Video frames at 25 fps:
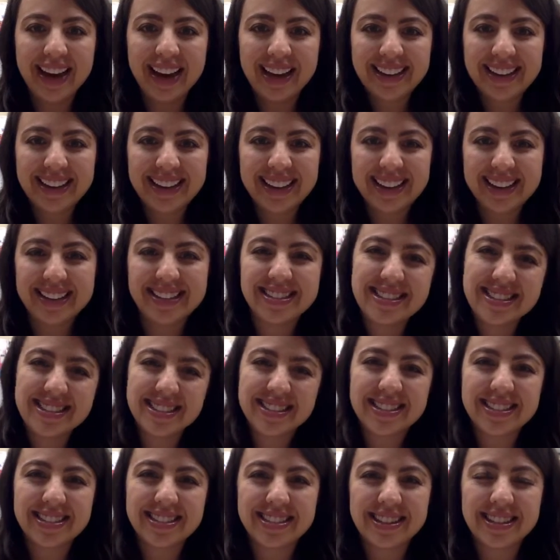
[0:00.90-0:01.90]
Hi guys,
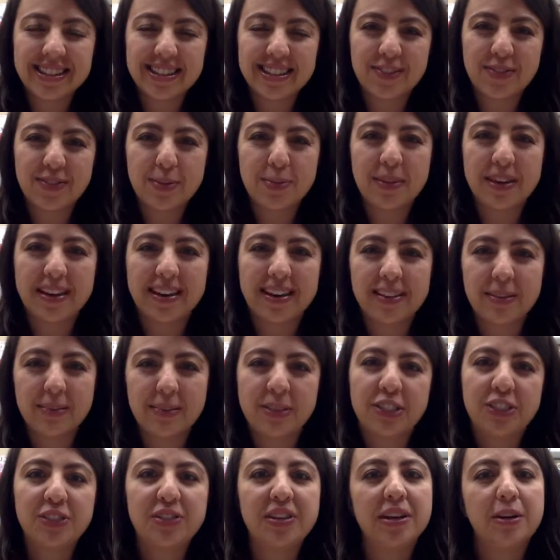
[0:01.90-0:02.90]
this is Cynthia from the
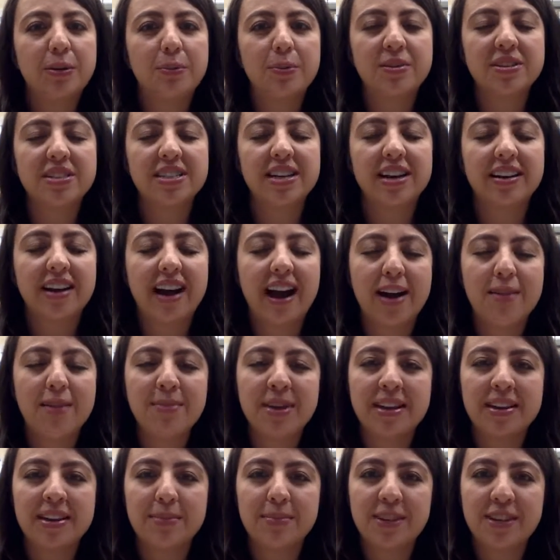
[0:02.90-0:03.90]
elementaryhelper.com
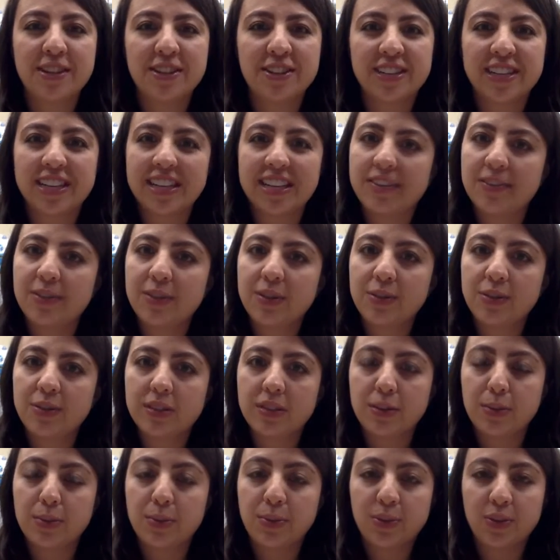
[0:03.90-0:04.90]
and I'm here to give you a
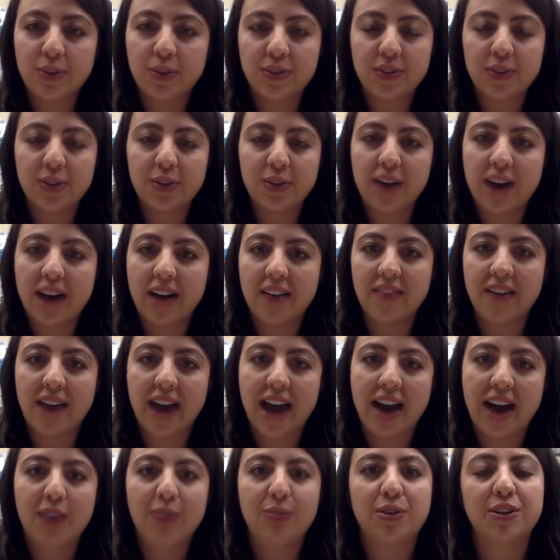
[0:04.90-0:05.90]
little preview of
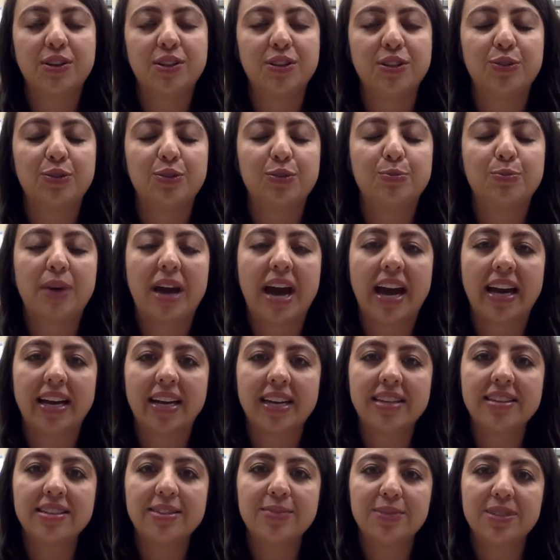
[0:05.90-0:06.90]
our new
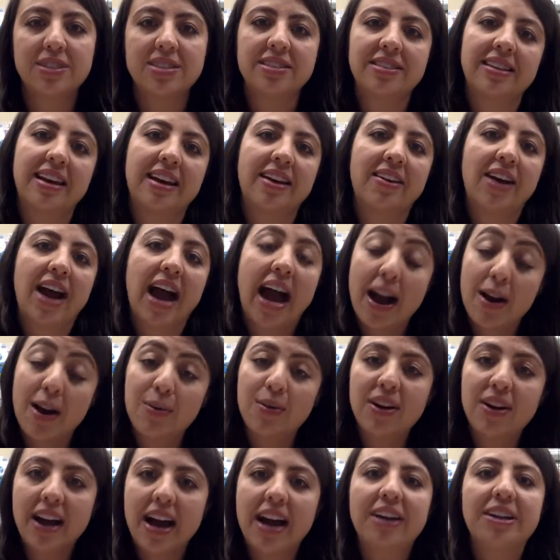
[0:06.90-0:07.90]
packet, which is
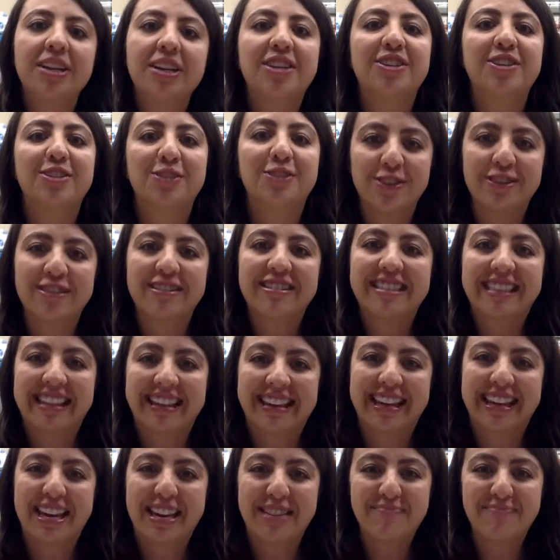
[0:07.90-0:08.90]
our higher order
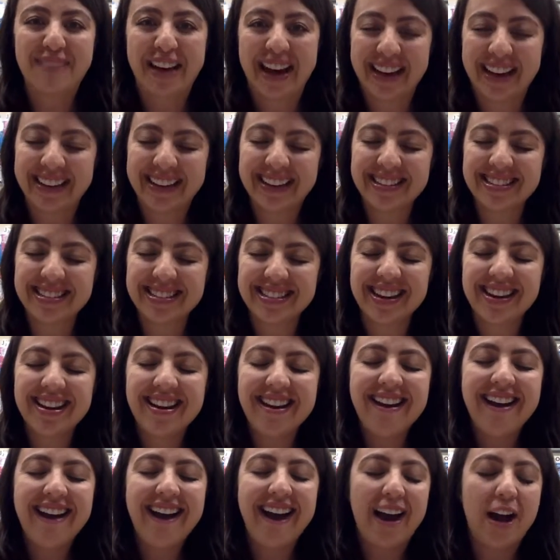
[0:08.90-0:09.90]
thinking packet.
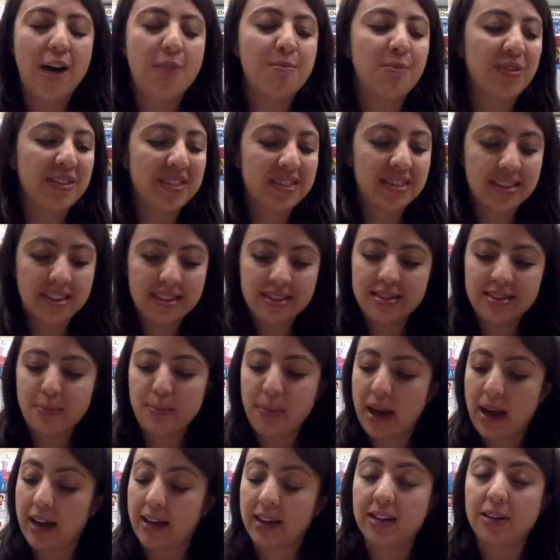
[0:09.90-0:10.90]
Within the
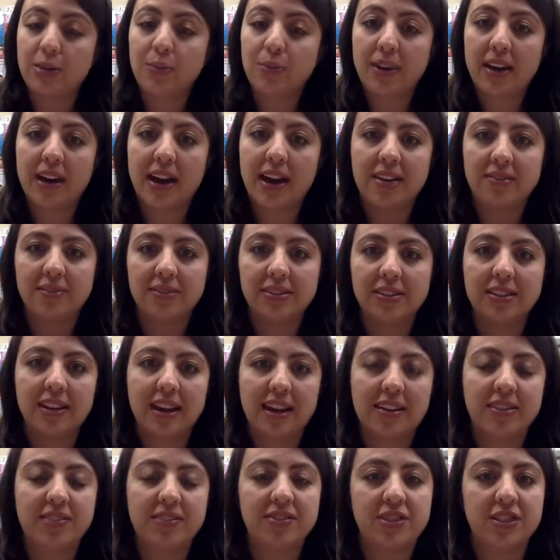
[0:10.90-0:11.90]
packet, we have a
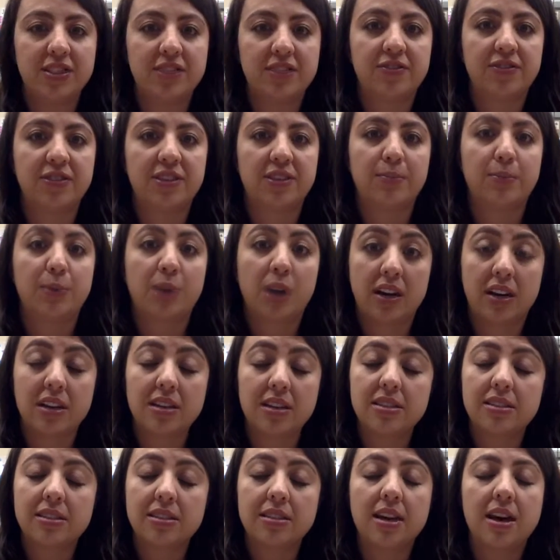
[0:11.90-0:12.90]
lot of different
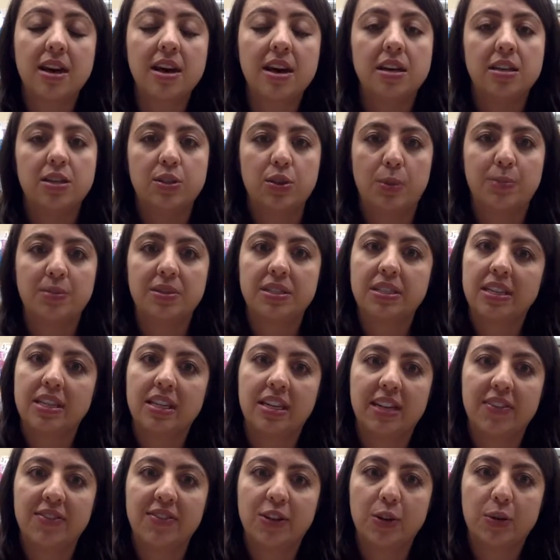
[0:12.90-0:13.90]
products, so I'm just
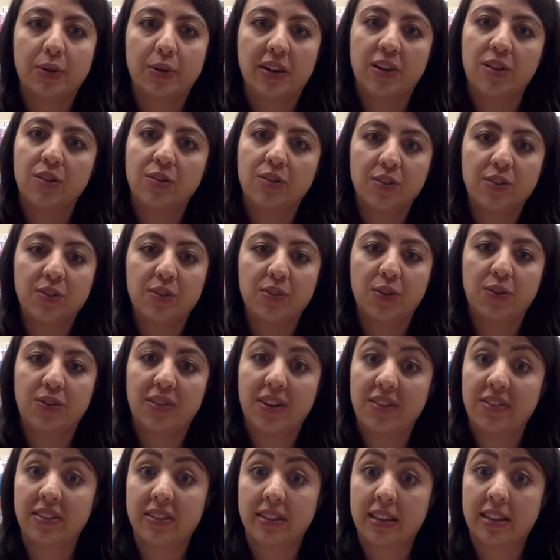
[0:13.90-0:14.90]
going to give you a quick overview of
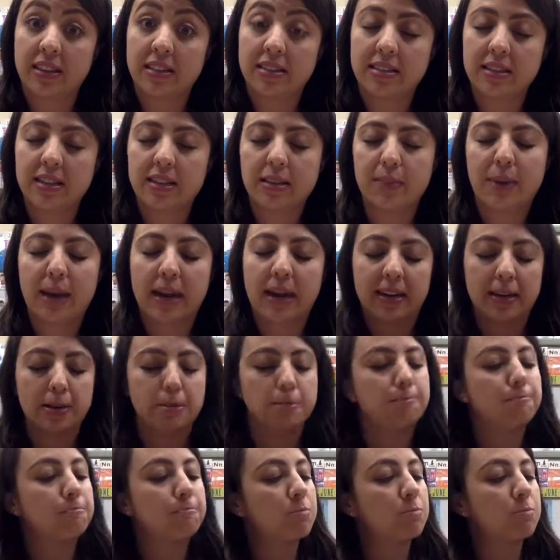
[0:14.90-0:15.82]
everything inside the packet.